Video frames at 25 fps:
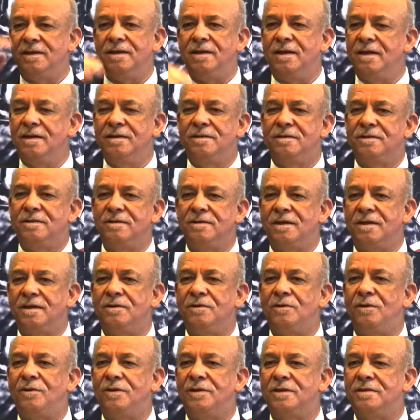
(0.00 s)
the
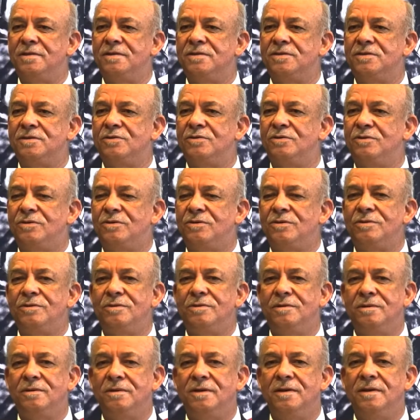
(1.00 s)
northern Sotho
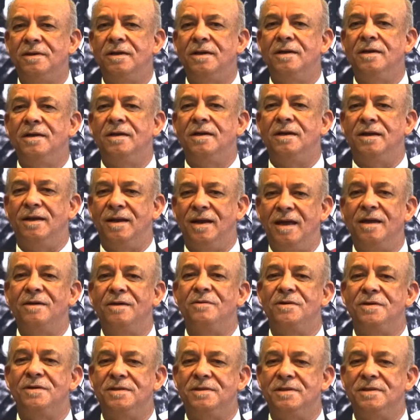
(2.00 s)

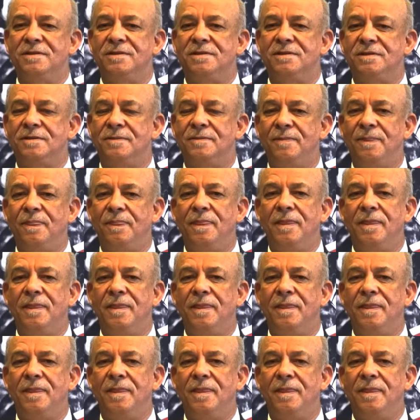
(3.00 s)
languages.